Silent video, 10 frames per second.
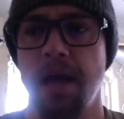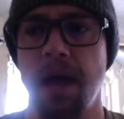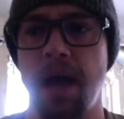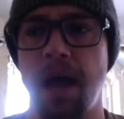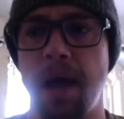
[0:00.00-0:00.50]

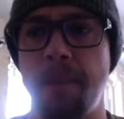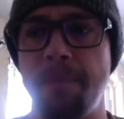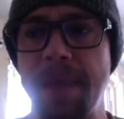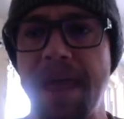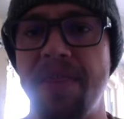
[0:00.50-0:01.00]

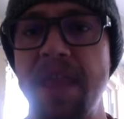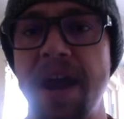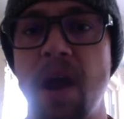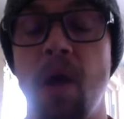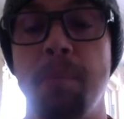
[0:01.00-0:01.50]
and
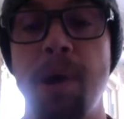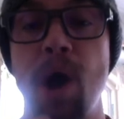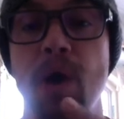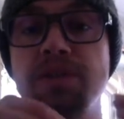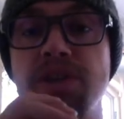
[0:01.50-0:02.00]
then I'll
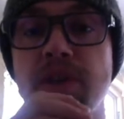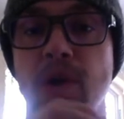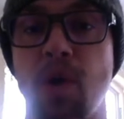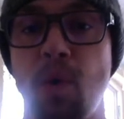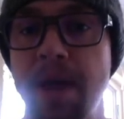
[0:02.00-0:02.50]
post the
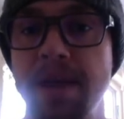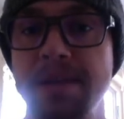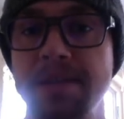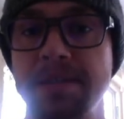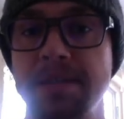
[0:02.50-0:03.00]

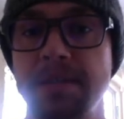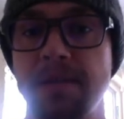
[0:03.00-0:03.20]
quiz